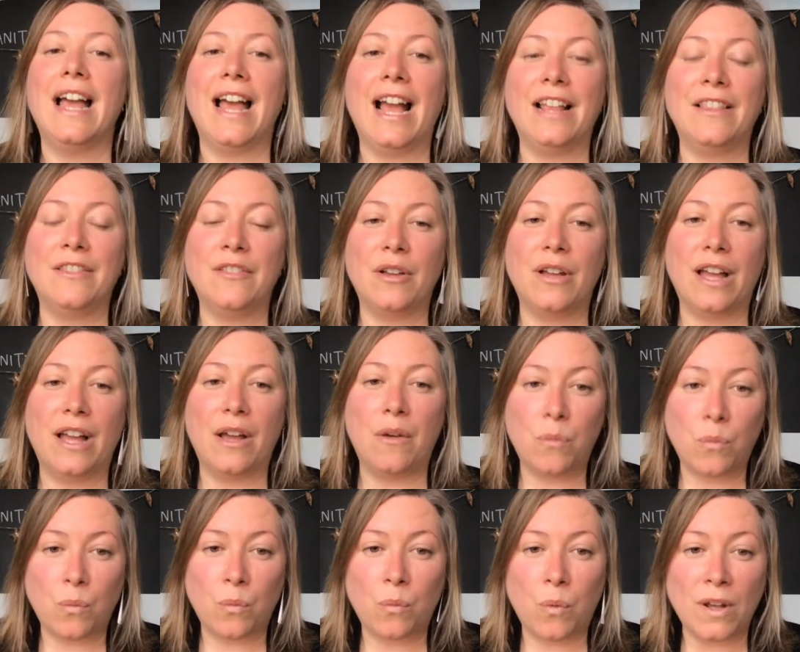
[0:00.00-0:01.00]
And
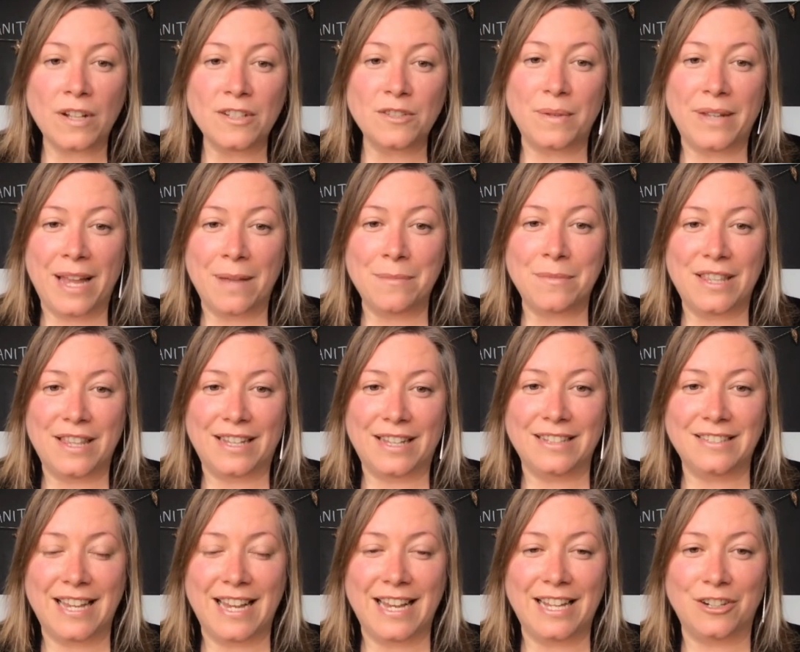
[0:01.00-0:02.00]
once we empty the
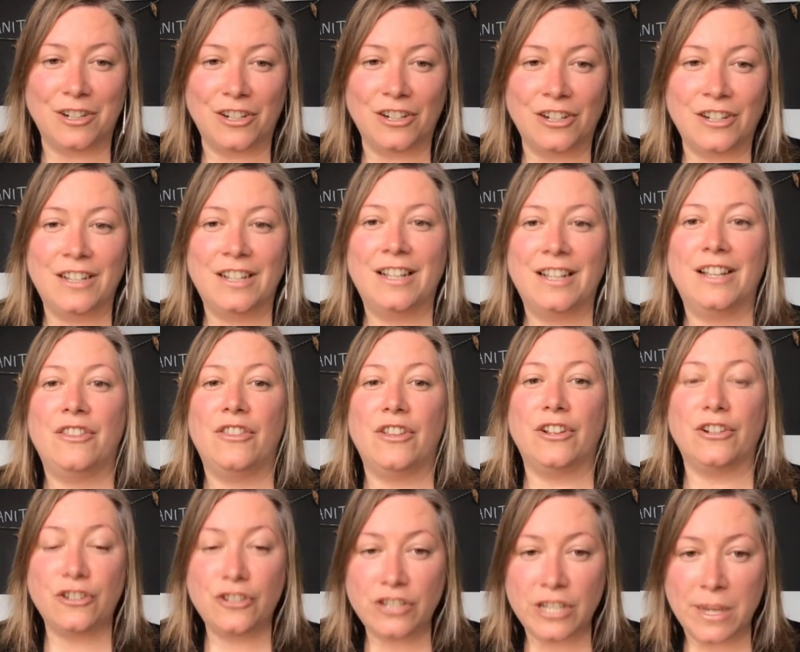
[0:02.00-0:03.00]
container,
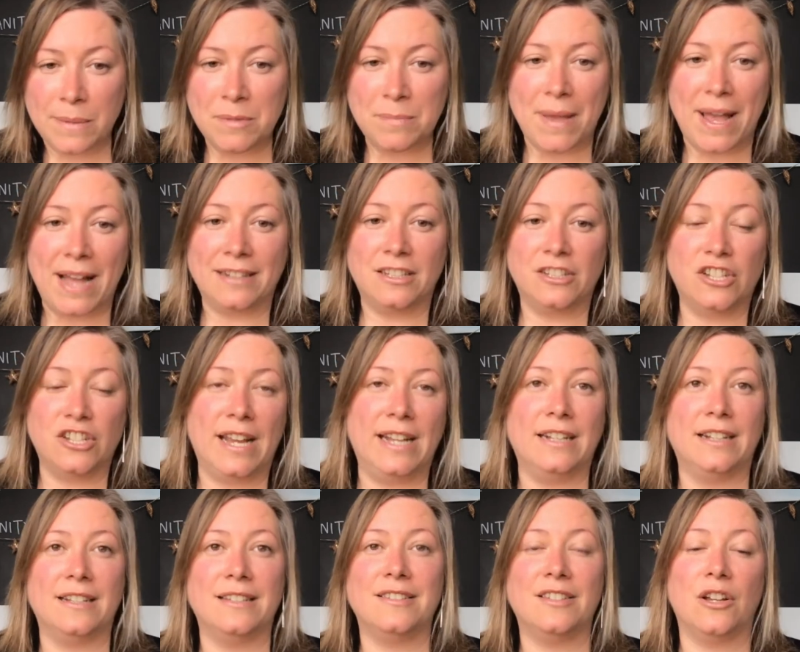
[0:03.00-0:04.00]
they're shipped back to
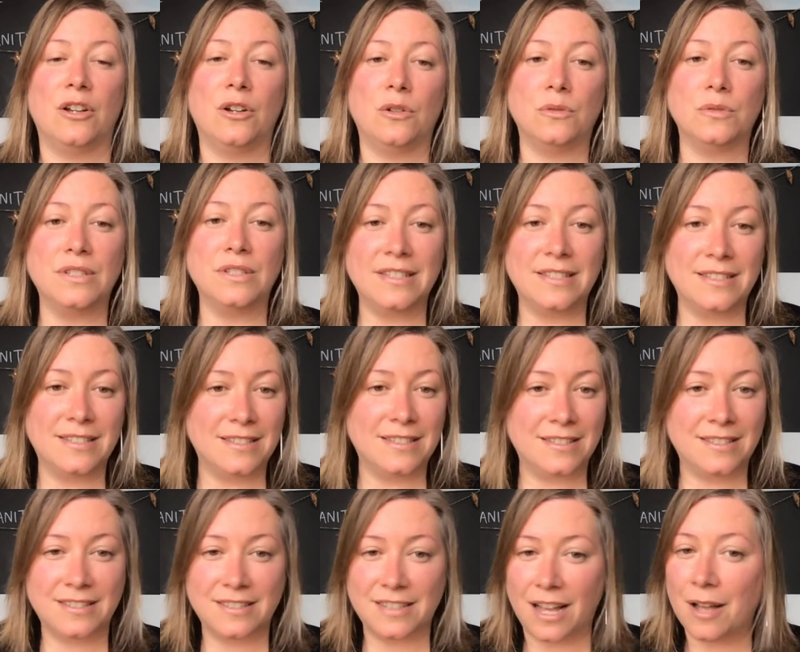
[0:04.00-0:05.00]
China. So
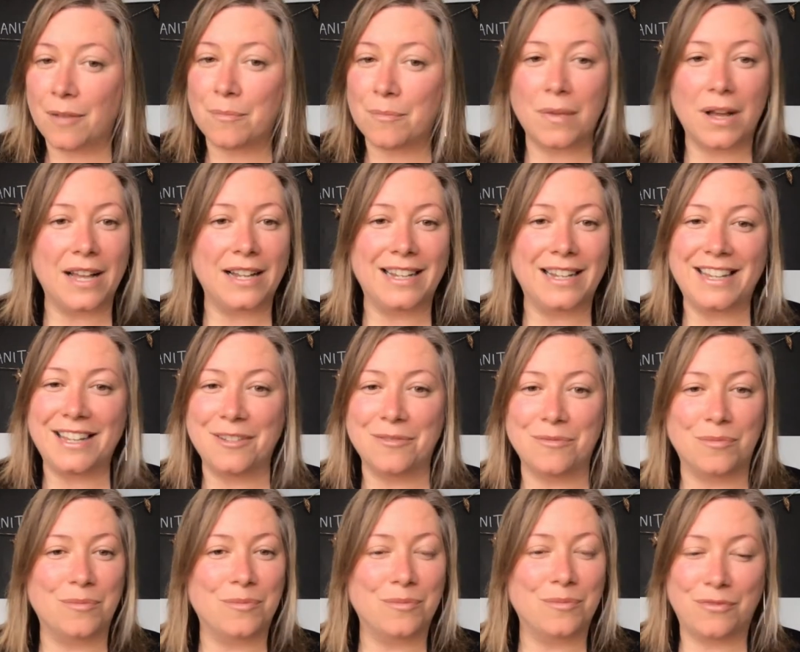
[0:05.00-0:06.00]

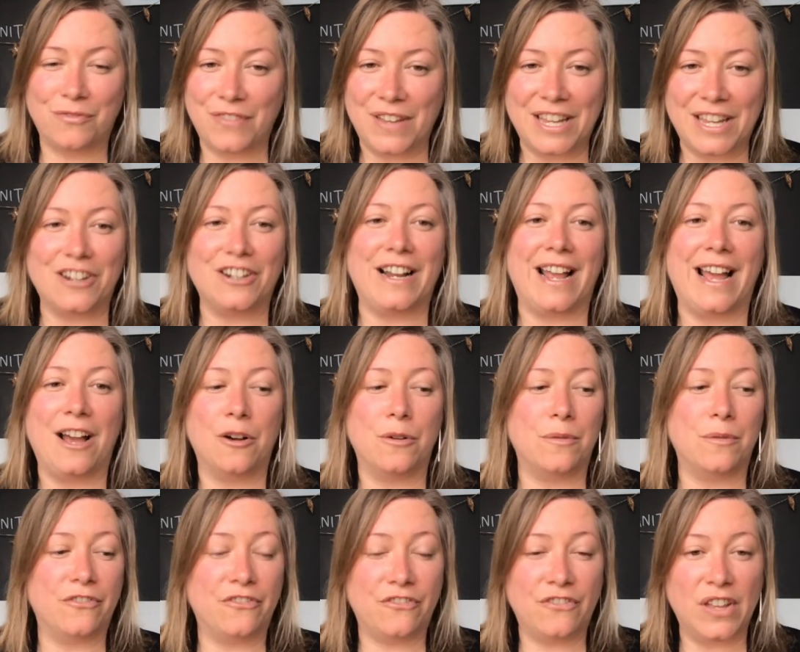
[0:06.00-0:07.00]
somebody figured
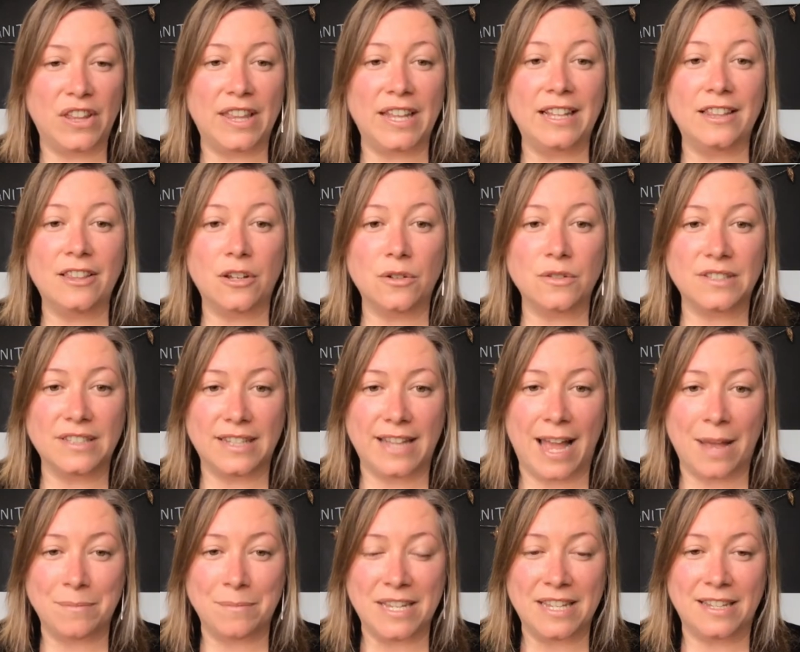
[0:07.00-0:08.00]
out filling those
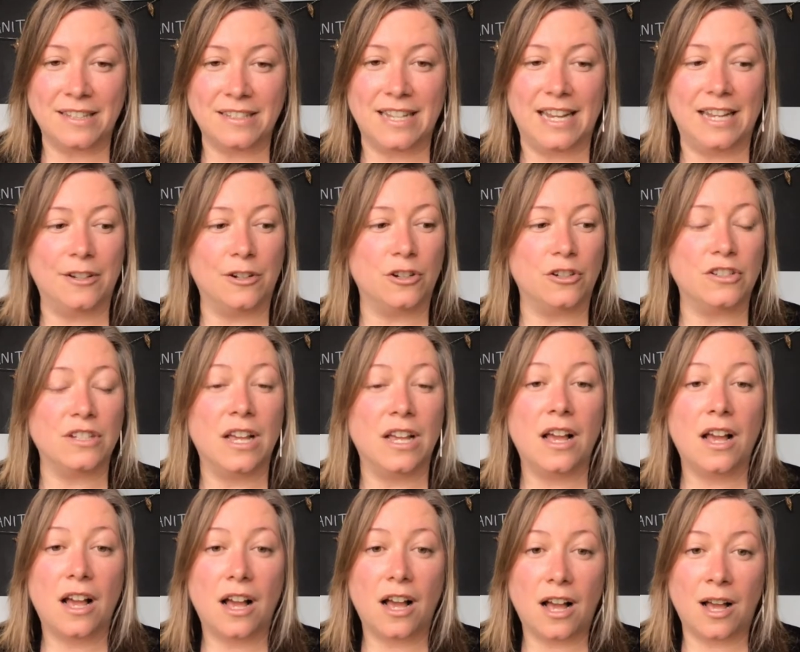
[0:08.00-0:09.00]
empty containers
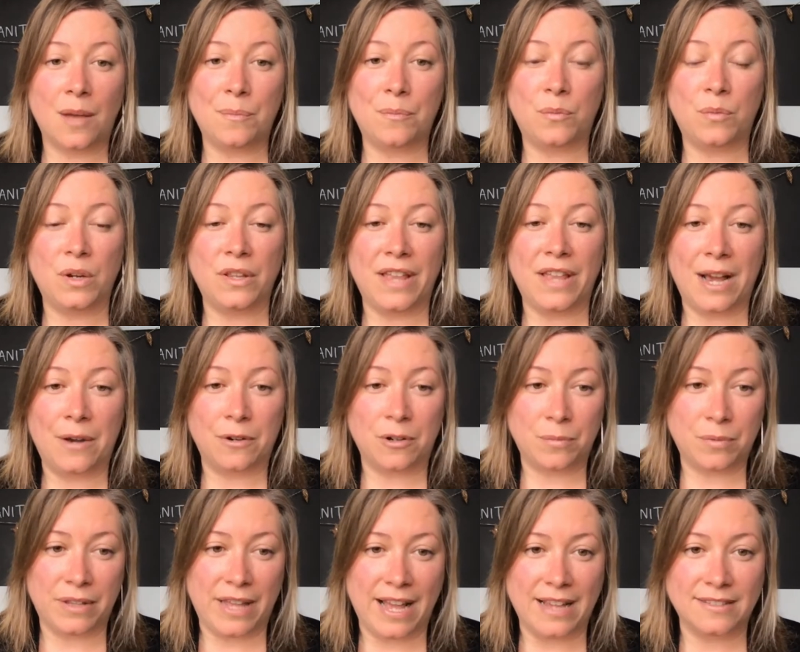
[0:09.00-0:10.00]
up with our
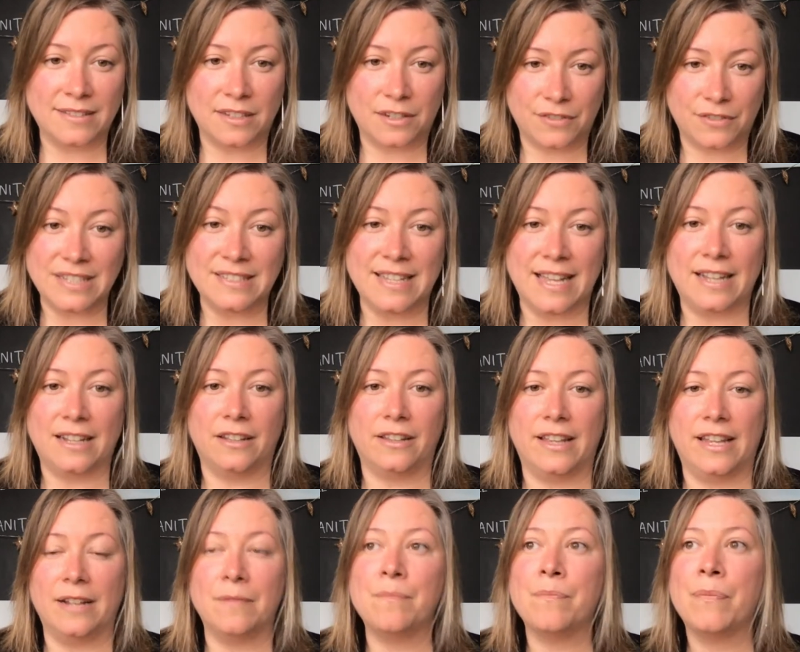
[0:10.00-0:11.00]
plastic
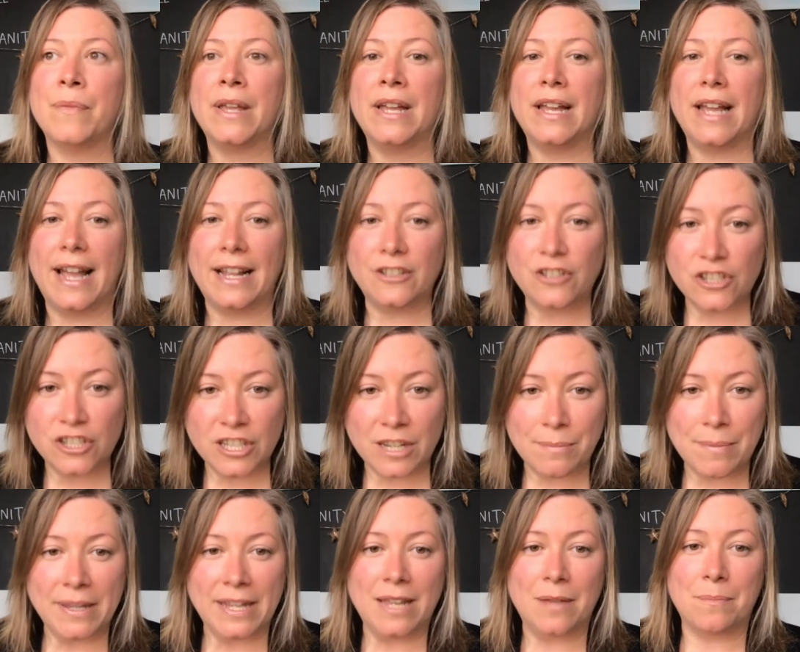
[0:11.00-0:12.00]
recycling and
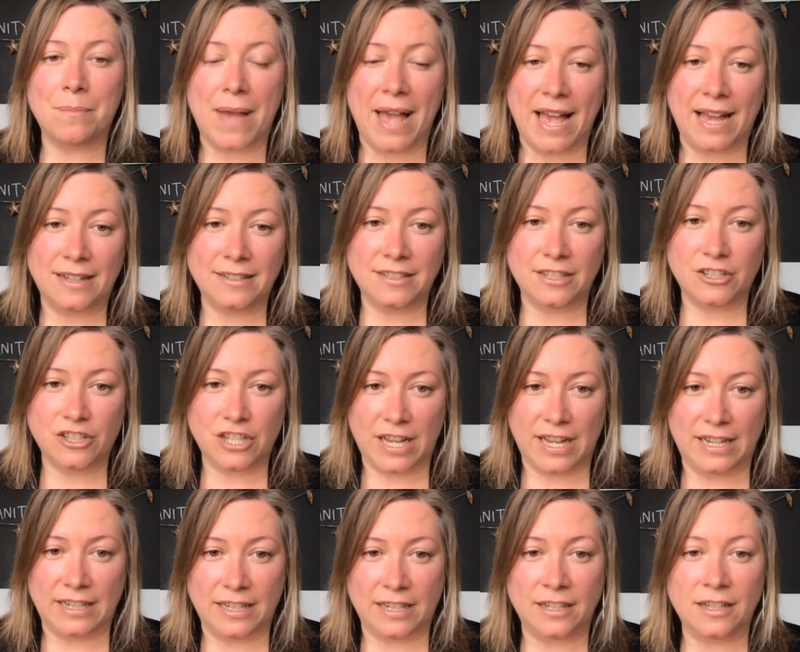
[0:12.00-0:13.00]
shipping it back to
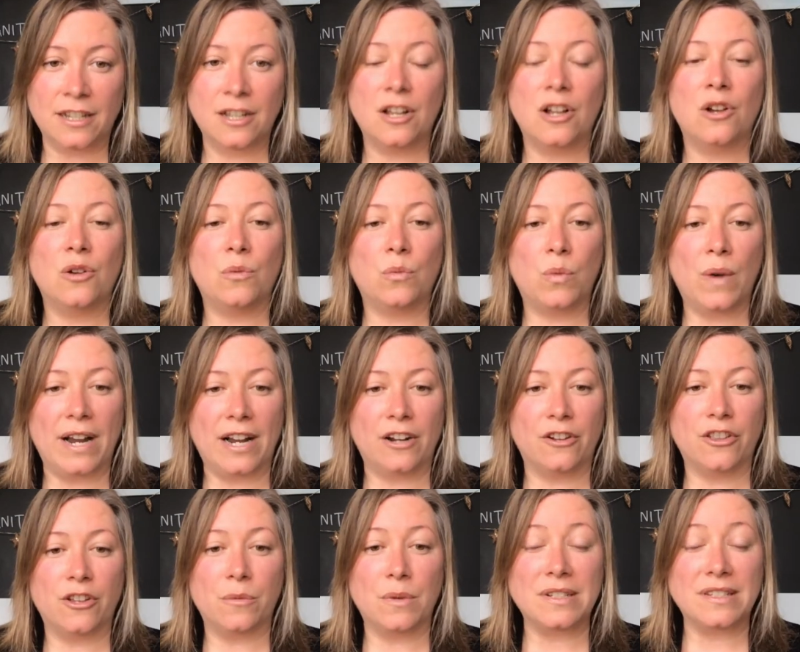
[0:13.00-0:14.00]
China, where
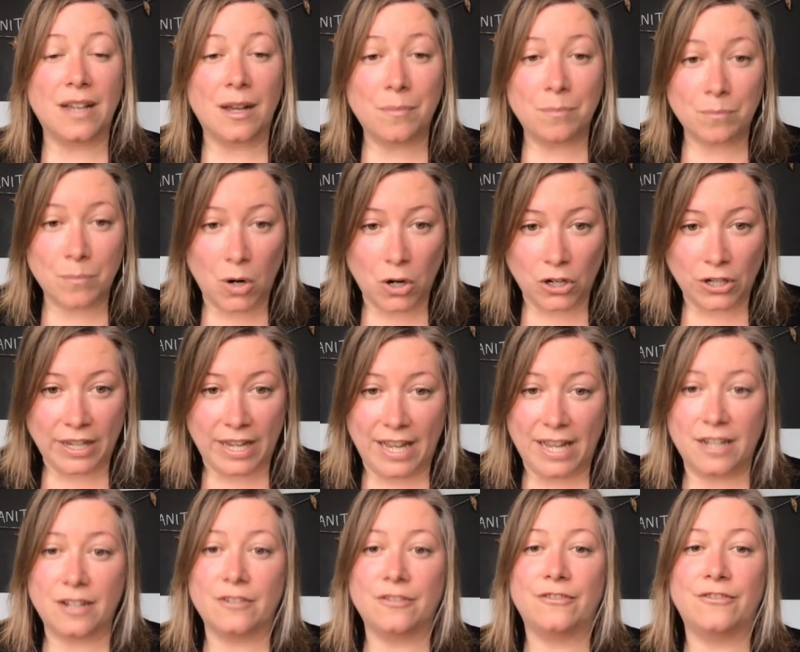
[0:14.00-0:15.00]
there was a
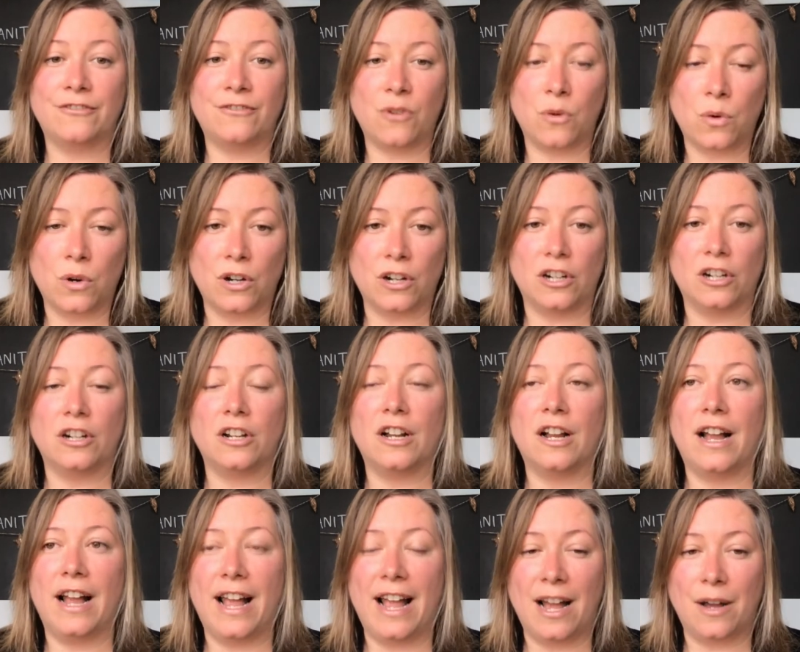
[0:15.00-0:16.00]
market for
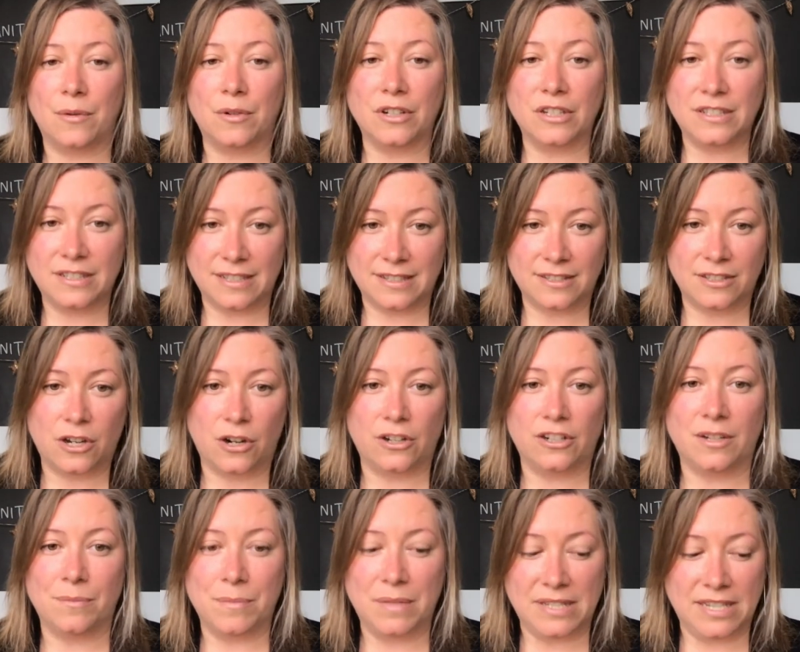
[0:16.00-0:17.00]
our
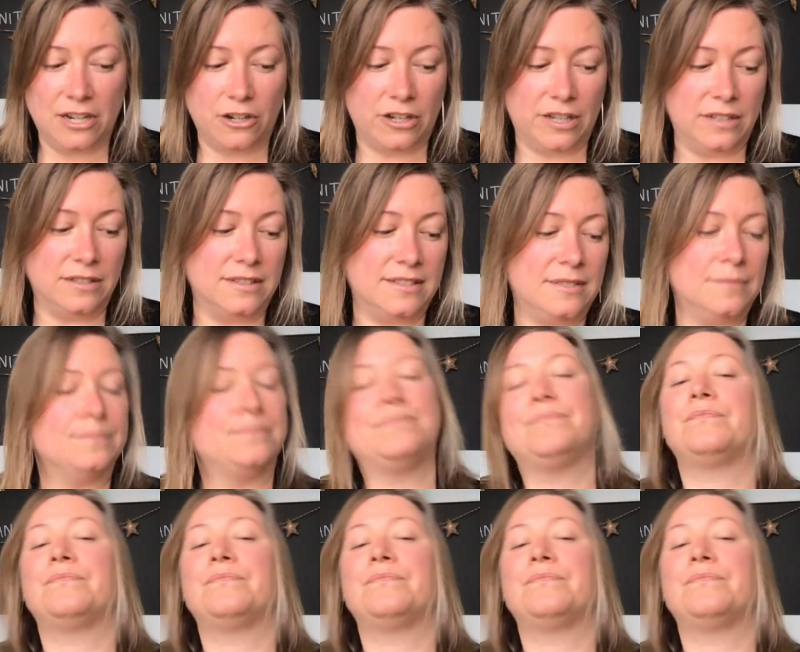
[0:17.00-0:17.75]
discarded materials.